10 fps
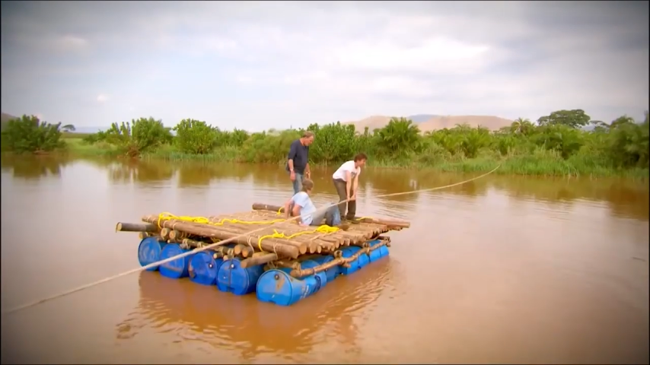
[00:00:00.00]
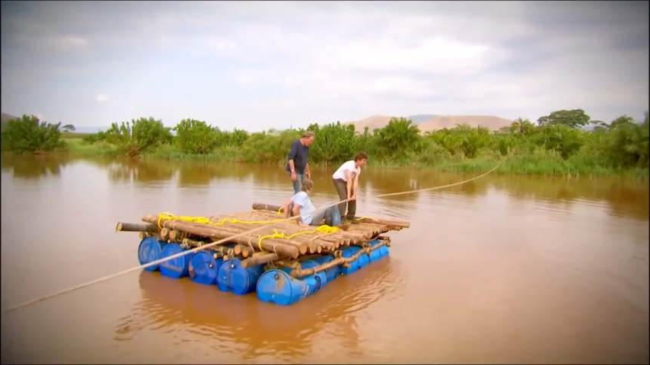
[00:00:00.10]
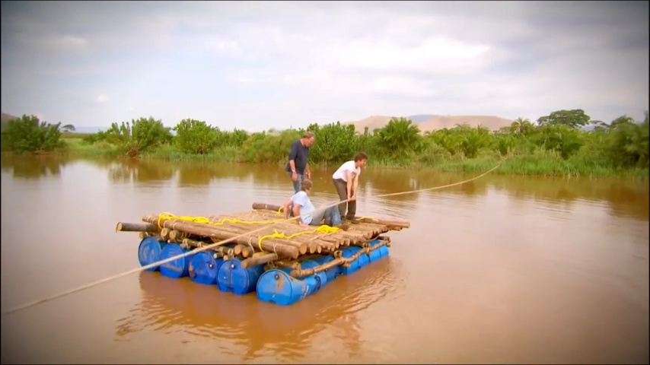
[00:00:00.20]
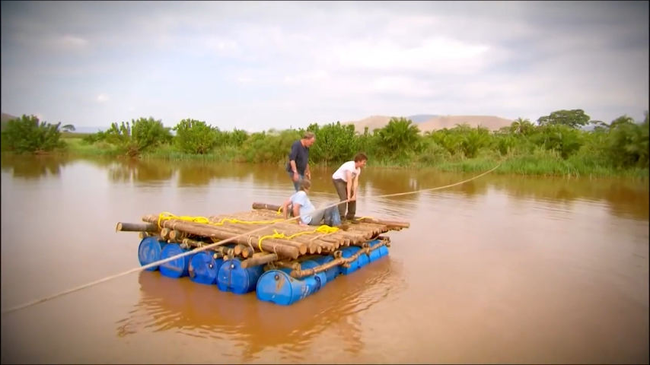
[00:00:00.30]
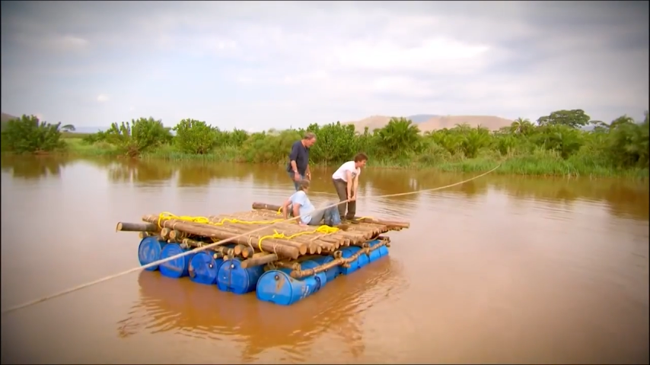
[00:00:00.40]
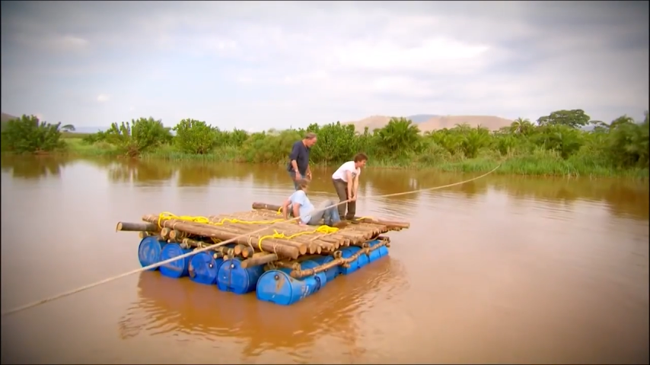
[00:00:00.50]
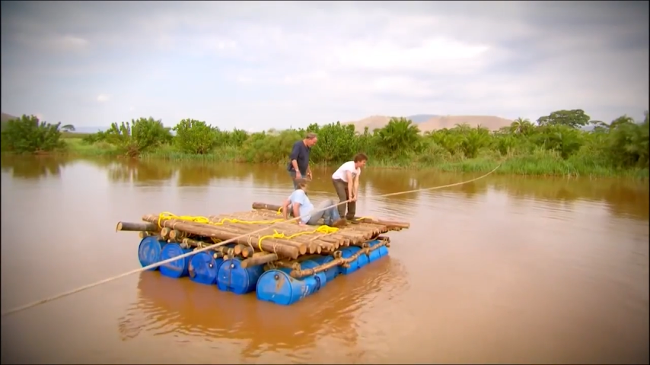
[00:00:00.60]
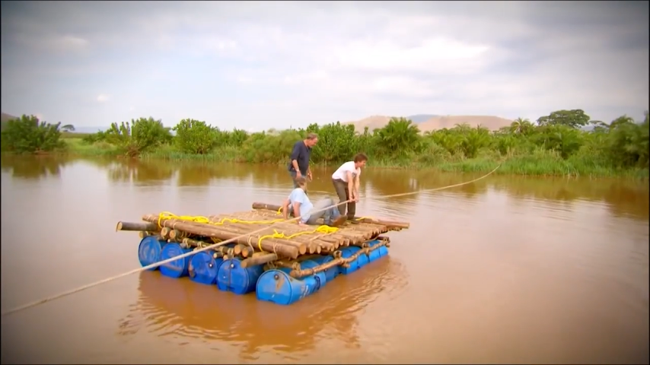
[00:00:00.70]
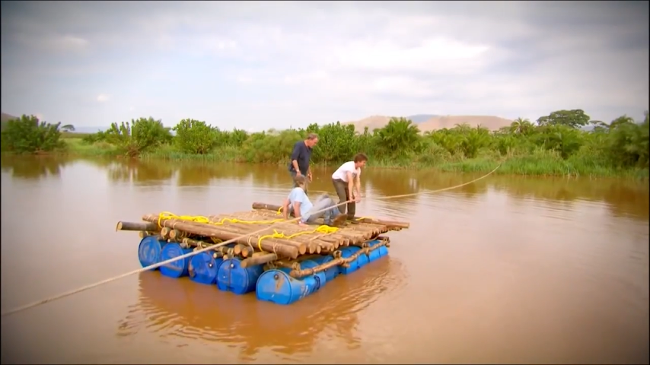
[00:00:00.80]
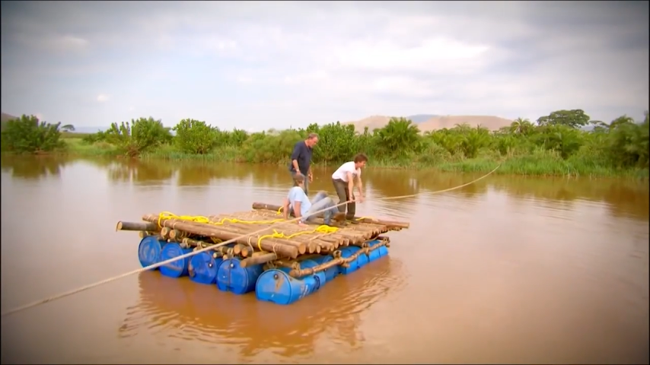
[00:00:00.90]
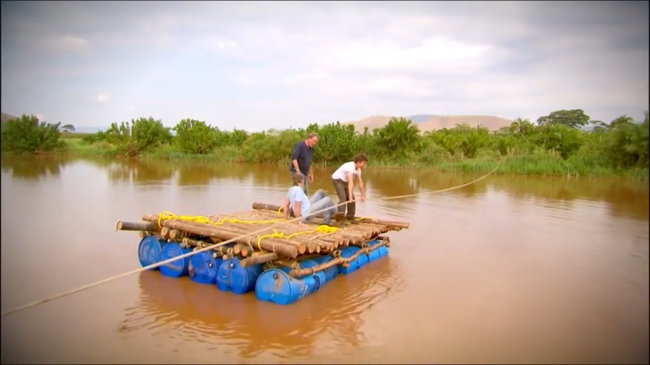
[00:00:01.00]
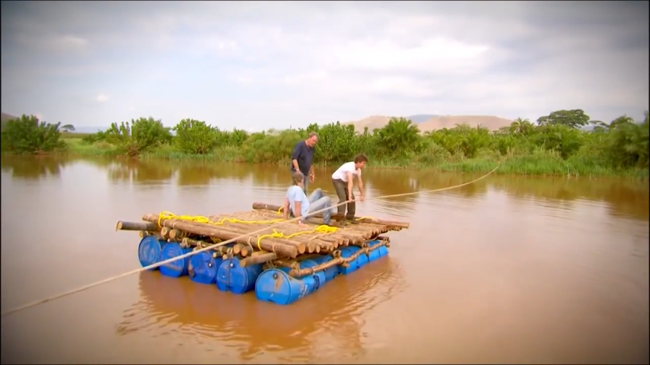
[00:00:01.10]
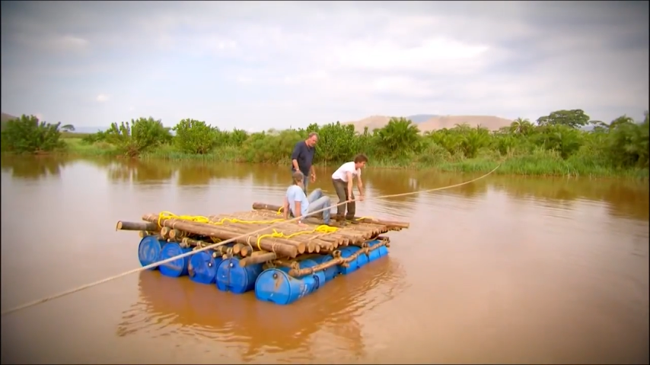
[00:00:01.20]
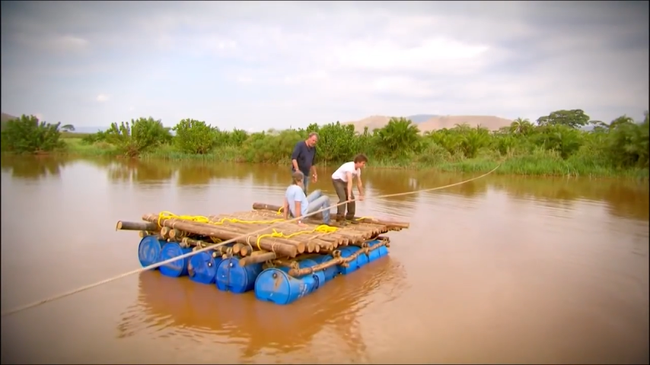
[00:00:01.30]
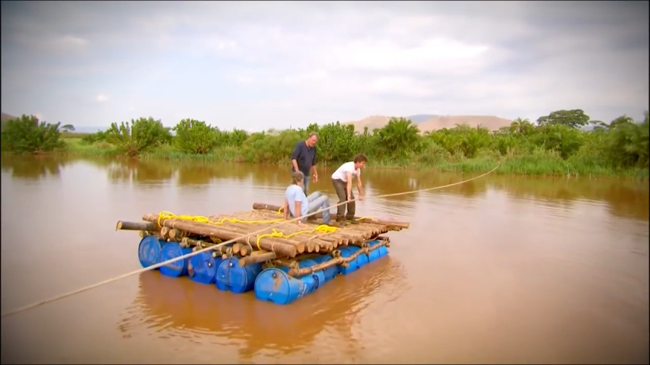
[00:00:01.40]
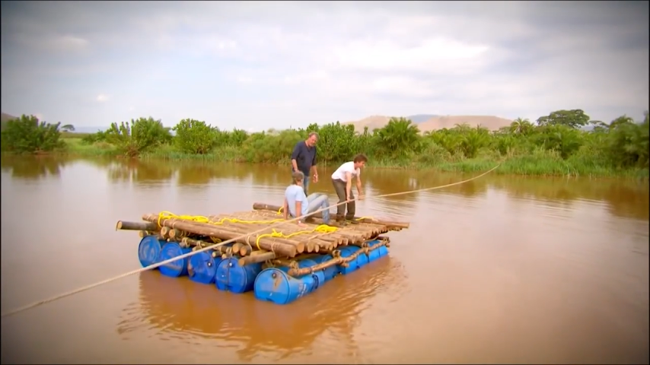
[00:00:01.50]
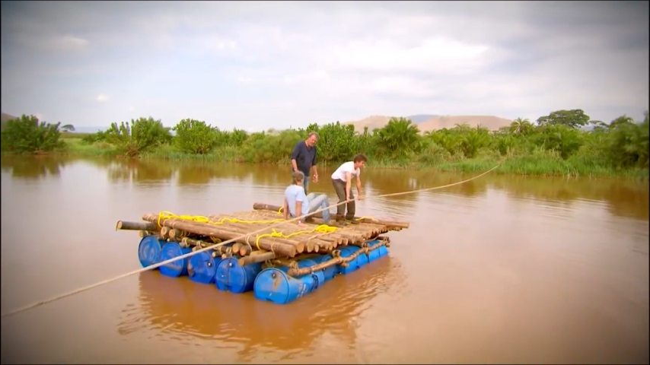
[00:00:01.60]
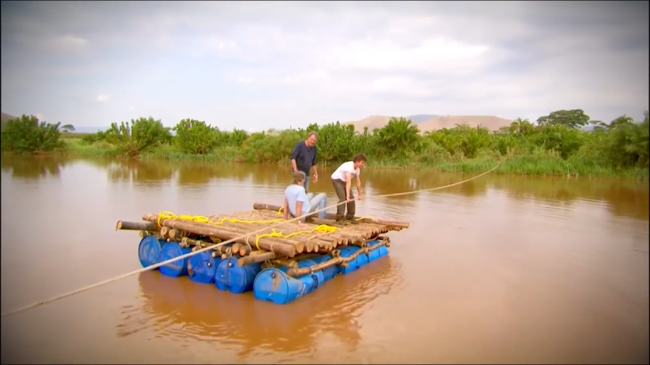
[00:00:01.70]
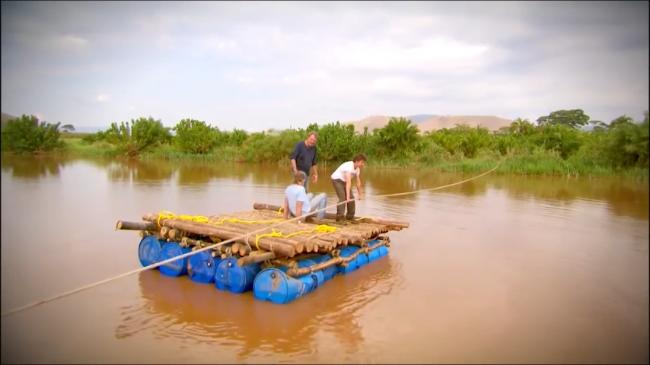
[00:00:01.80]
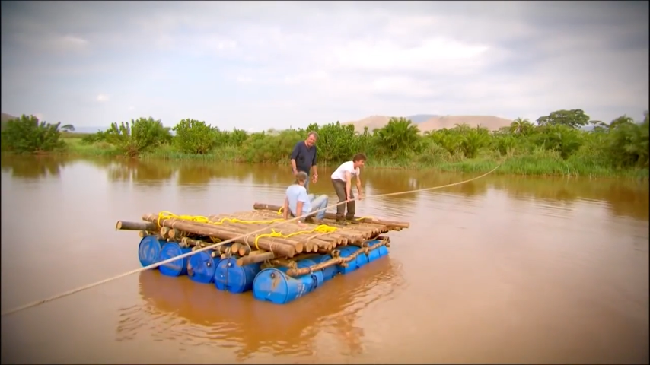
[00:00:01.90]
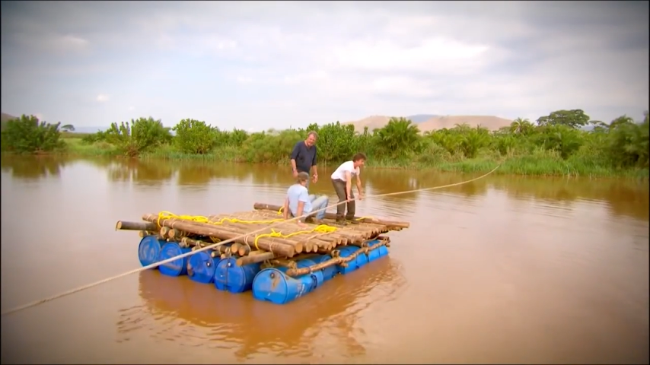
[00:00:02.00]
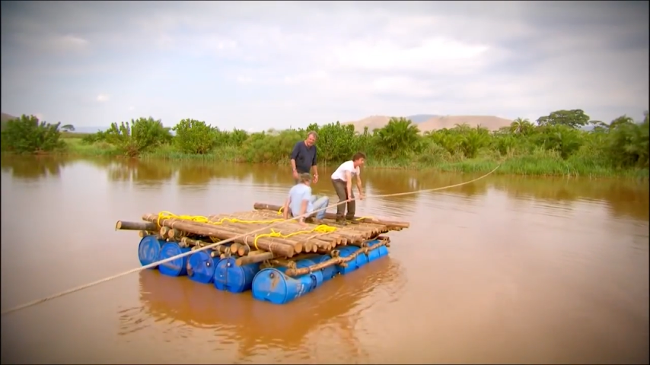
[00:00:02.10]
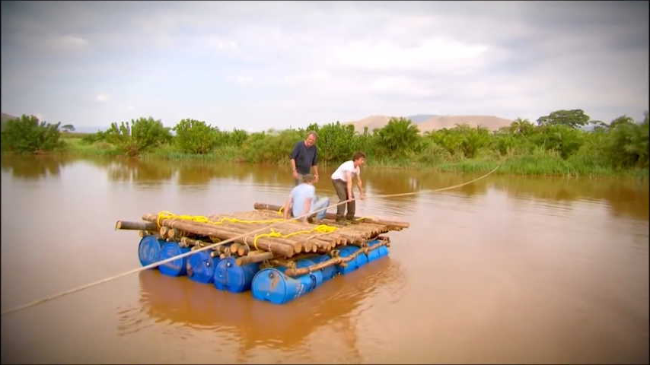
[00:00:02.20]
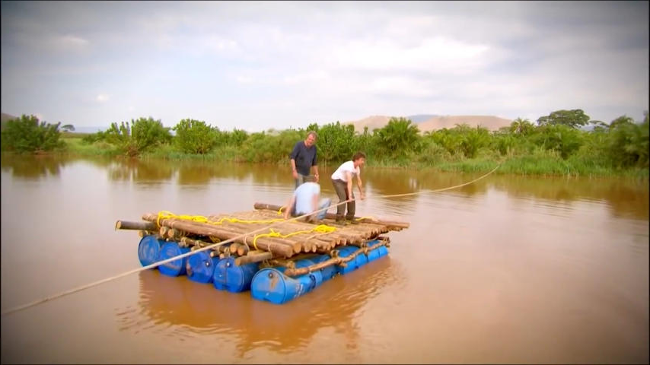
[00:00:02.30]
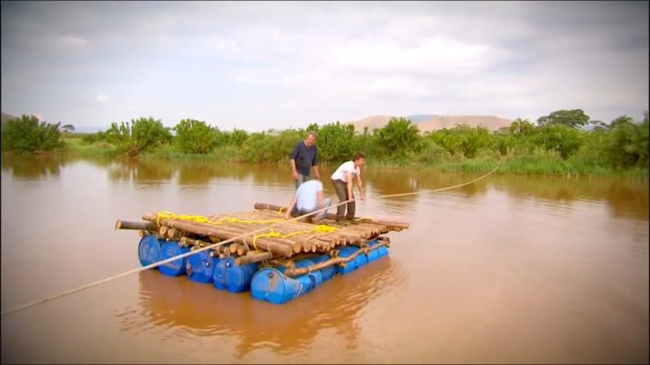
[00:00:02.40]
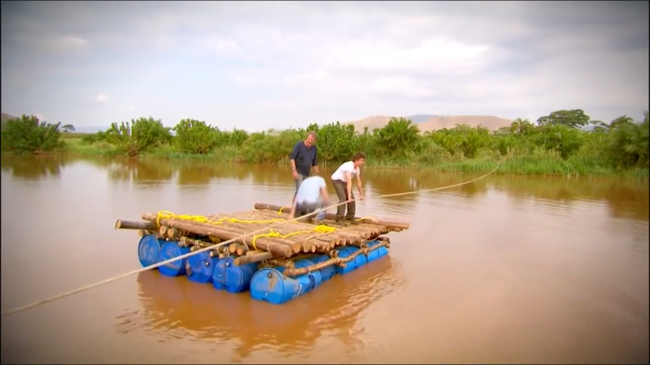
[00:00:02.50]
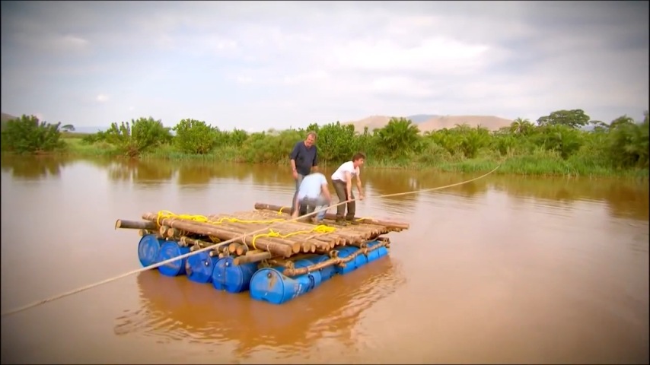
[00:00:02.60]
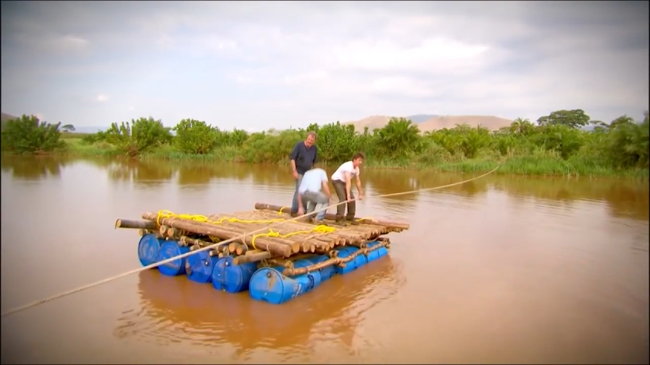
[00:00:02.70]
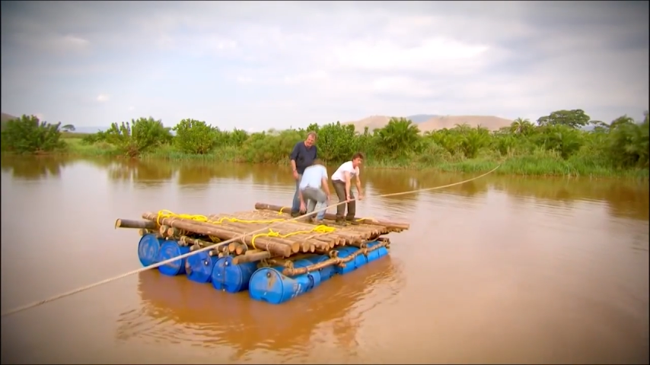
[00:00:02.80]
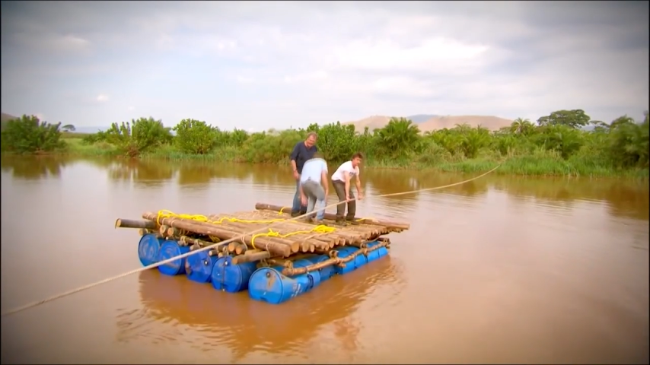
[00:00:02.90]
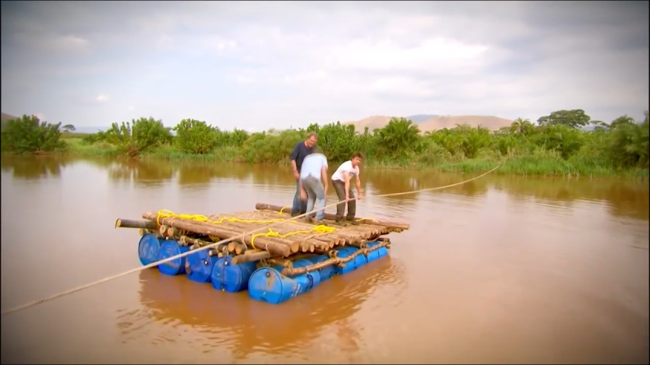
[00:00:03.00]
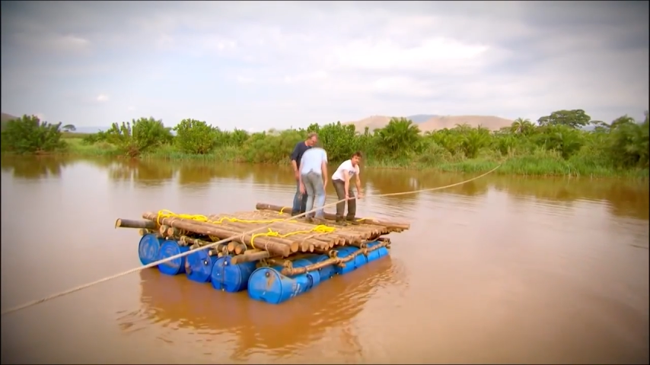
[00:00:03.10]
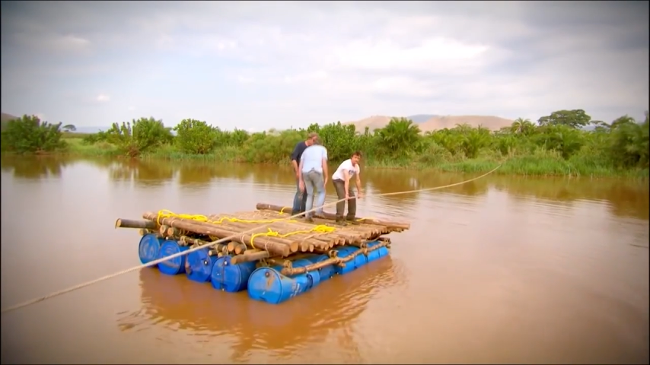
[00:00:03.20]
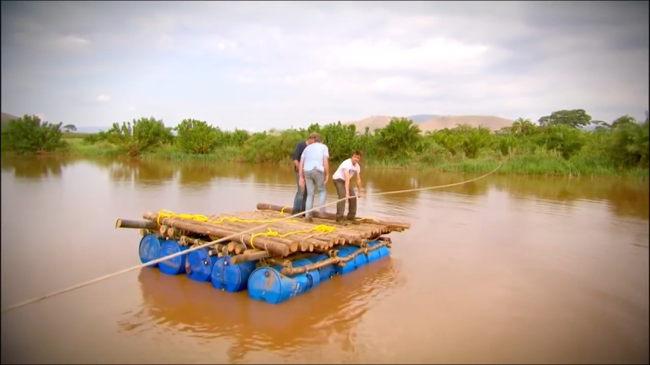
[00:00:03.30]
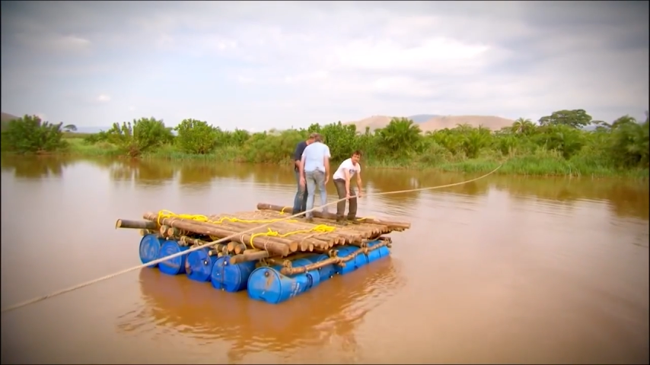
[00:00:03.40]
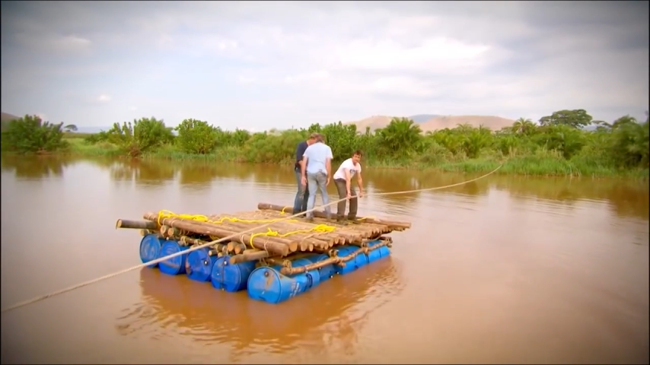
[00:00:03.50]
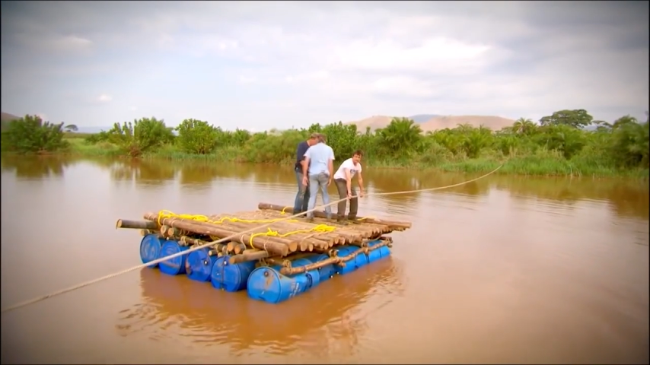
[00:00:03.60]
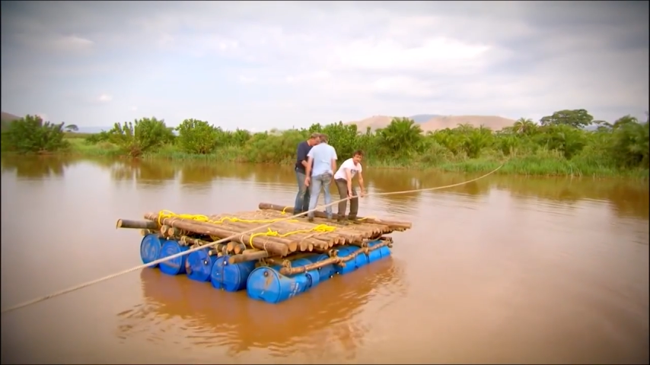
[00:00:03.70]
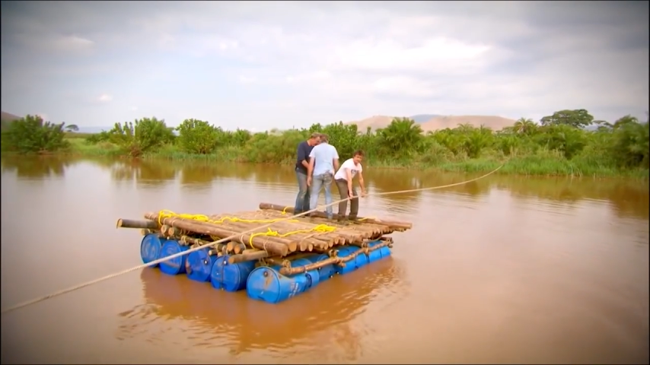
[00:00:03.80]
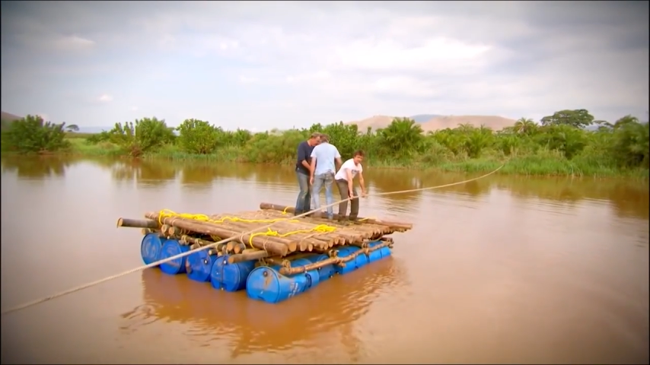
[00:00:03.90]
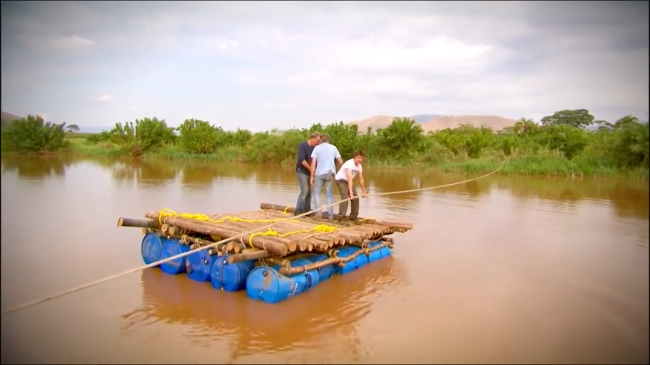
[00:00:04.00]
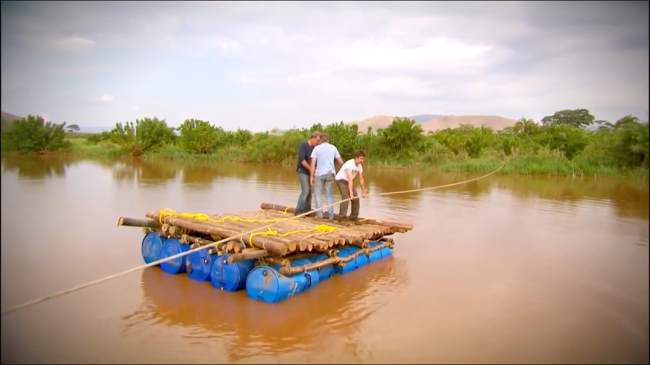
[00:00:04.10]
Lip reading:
Nobody's mouth can be seen.